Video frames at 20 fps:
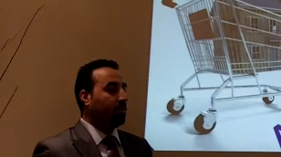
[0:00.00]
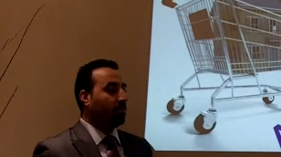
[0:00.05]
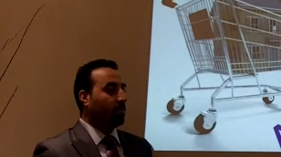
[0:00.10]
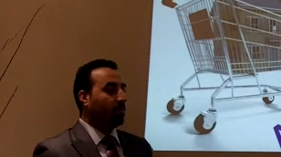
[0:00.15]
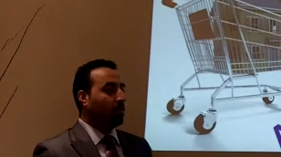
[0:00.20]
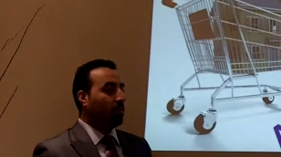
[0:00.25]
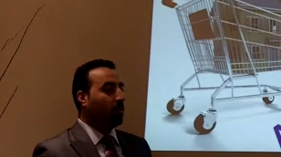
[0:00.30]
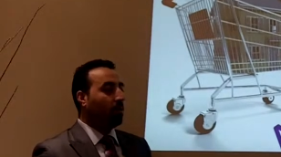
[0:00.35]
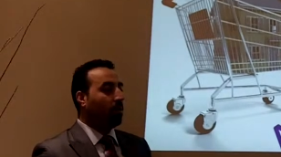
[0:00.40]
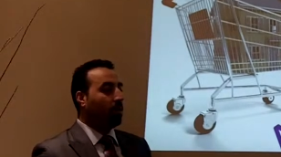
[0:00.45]

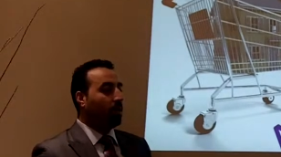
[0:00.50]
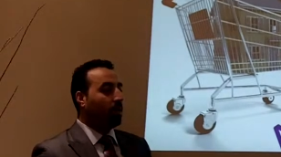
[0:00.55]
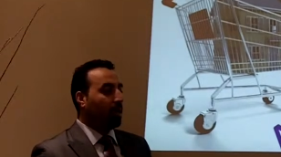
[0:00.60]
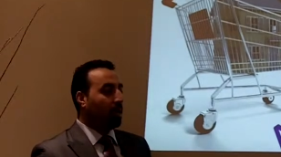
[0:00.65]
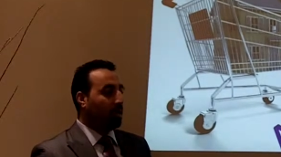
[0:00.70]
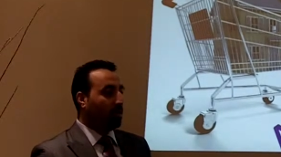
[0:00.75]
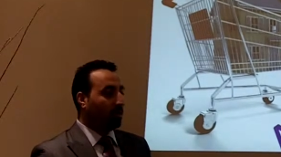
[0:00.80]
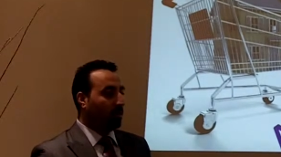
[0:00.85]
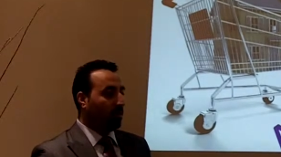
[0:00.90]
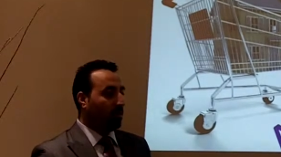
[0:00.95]
these are all
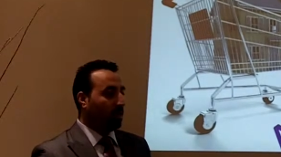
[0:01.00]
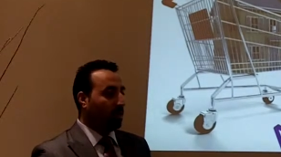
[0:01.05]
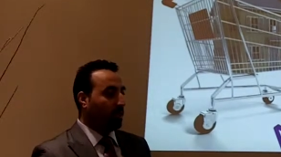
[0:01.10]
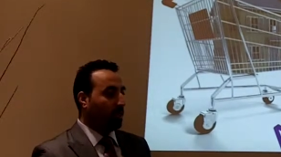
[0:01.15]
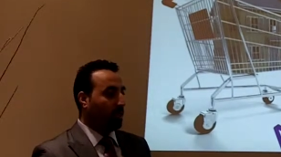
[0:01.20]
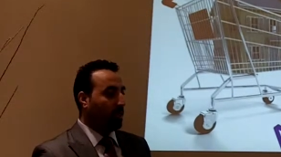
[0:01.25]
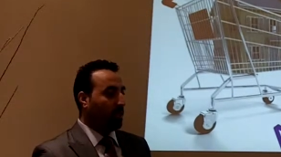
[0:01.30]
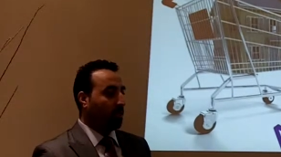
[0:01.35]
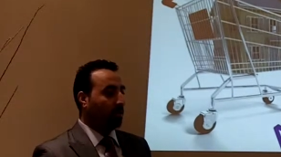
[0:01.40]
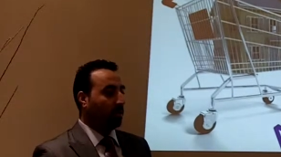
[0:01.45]
linked to
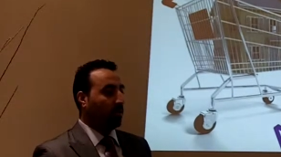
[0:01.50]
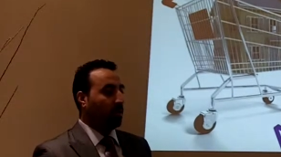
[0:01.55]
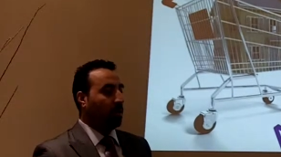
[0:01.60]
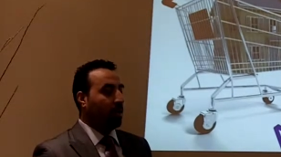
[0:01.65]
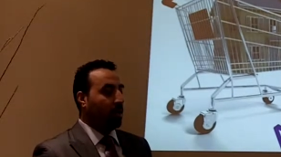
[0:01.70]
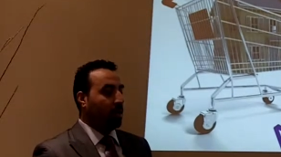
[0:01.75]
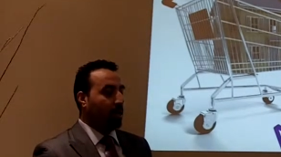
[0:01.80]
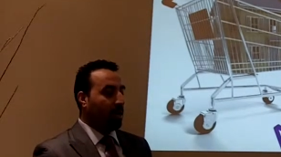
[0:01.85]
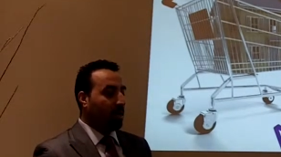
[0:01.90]
each other